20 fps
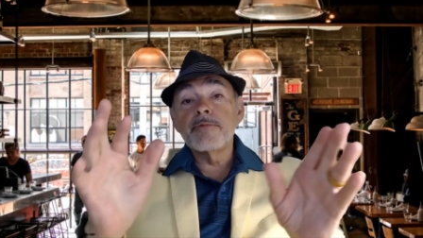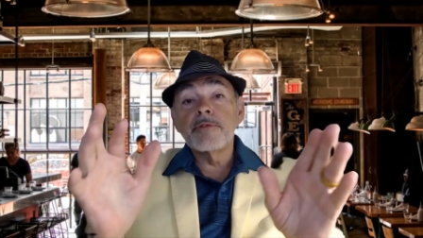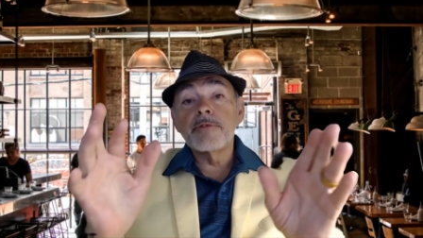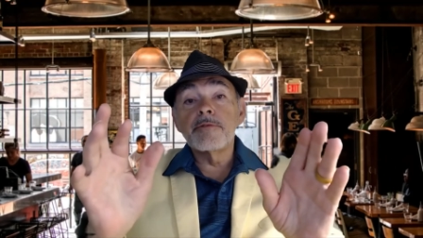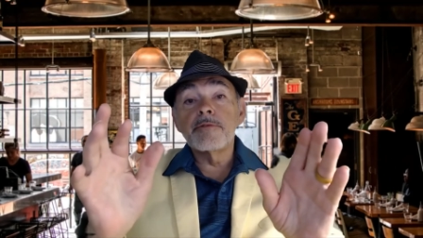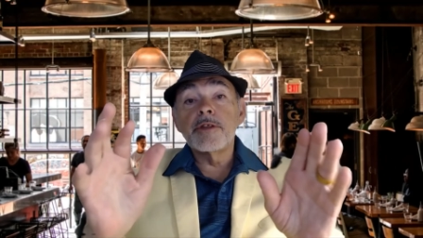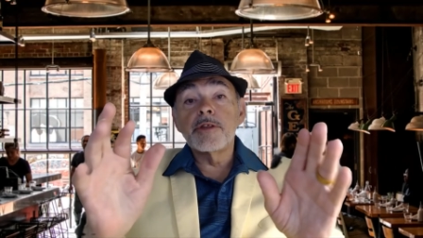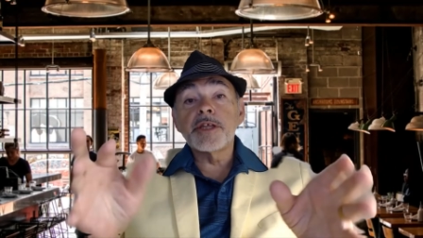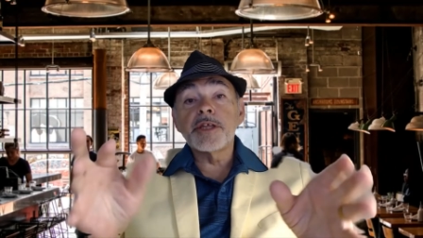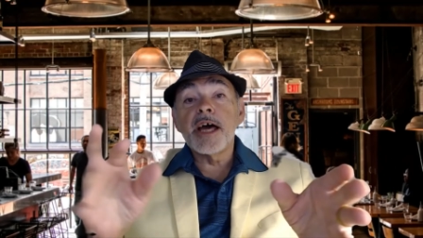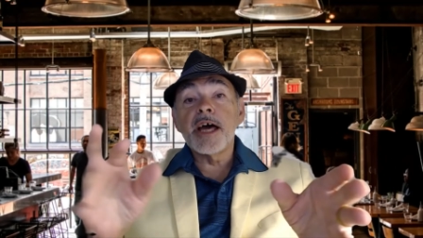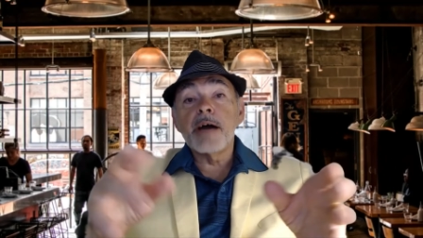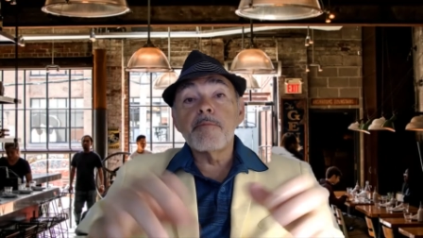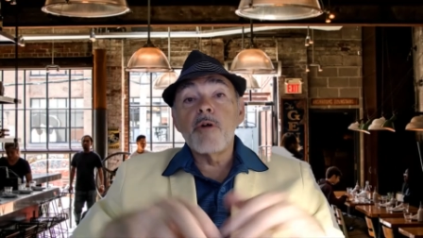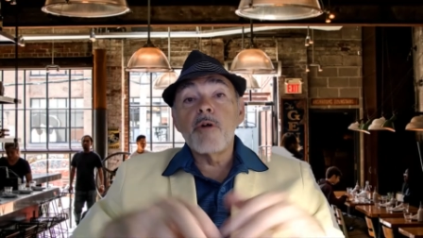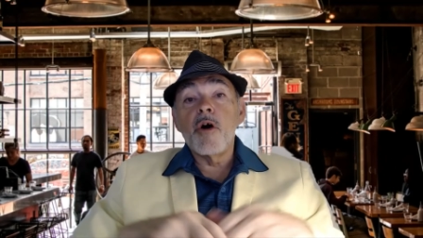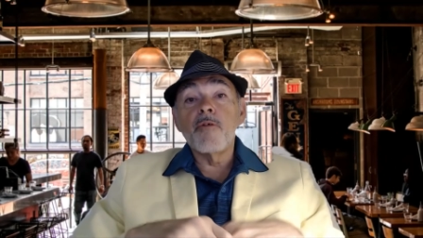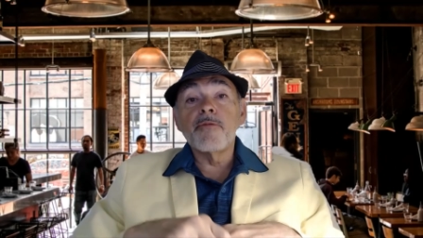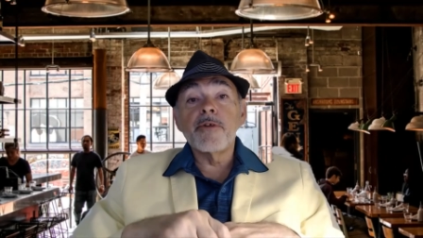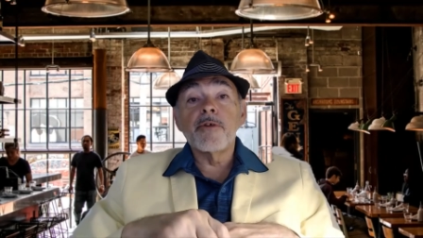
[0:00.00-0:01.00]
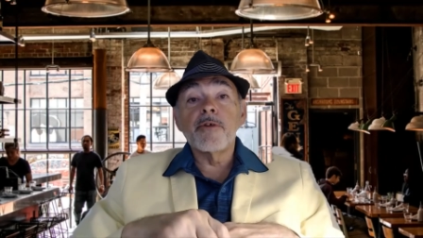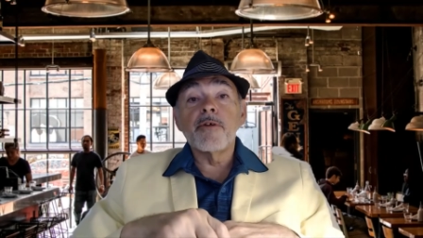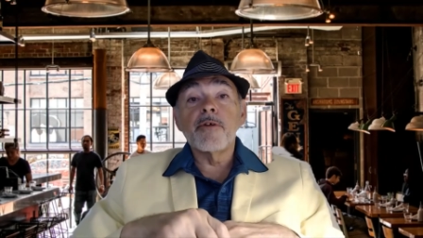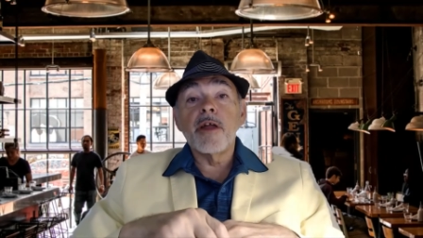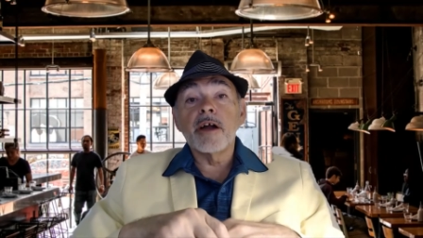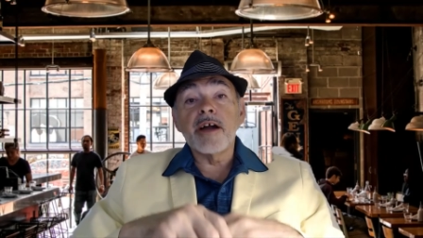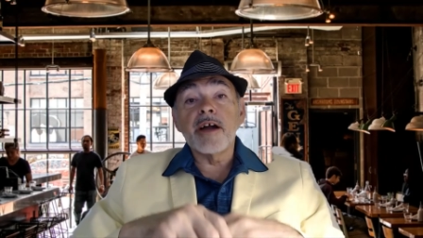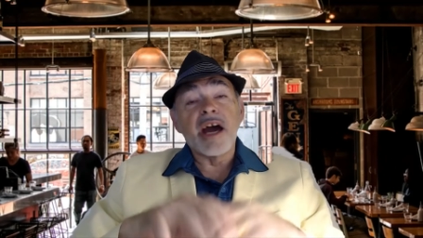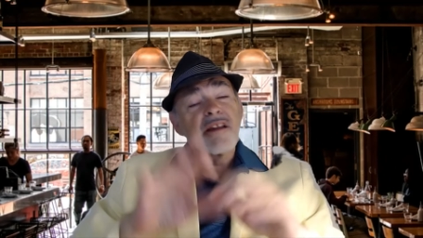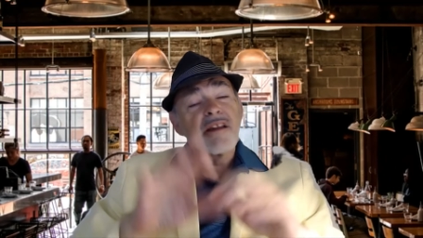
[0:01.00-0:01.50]
time off. They're like, I
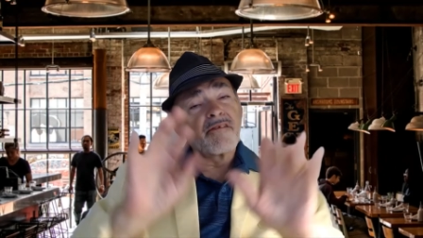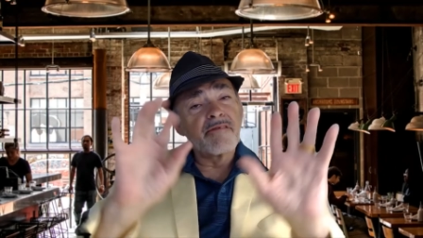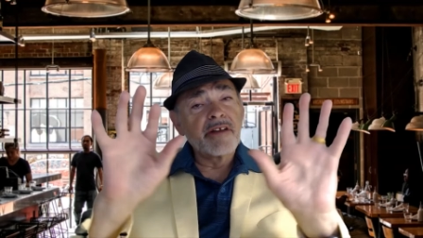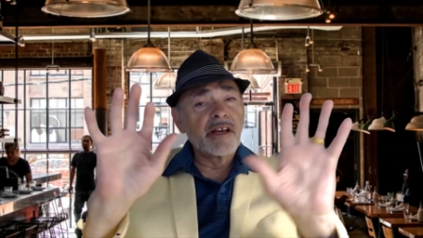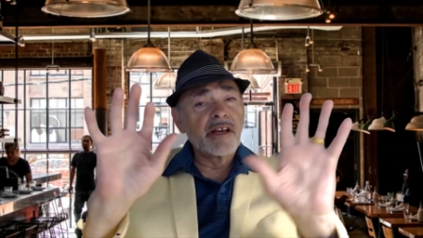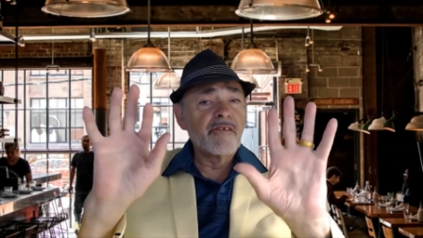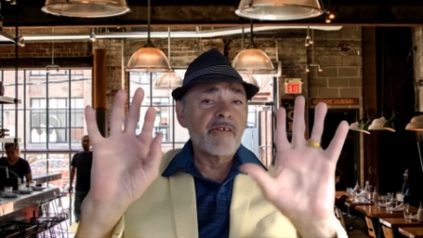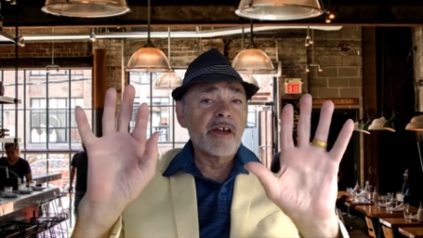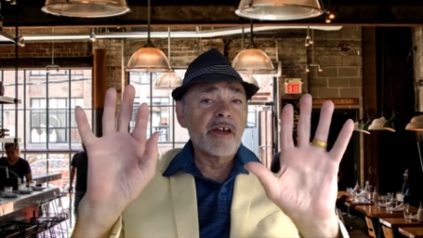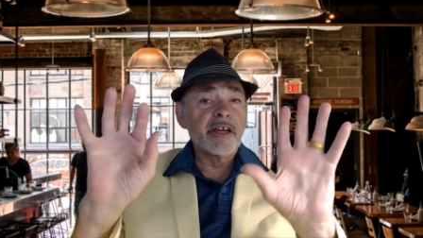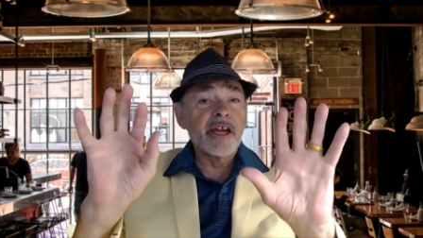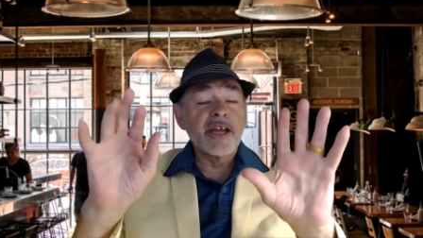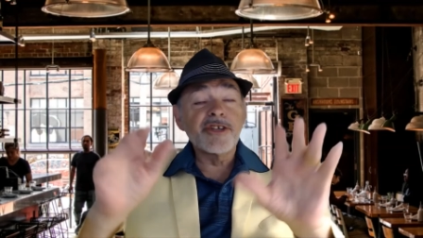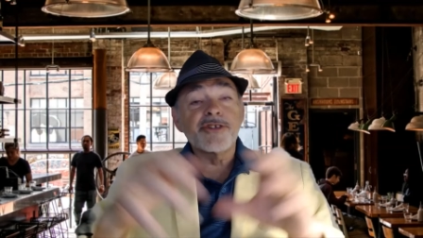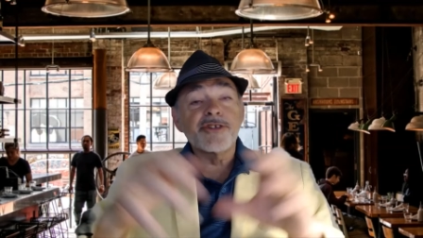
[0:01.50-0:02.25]
don't need a vacation.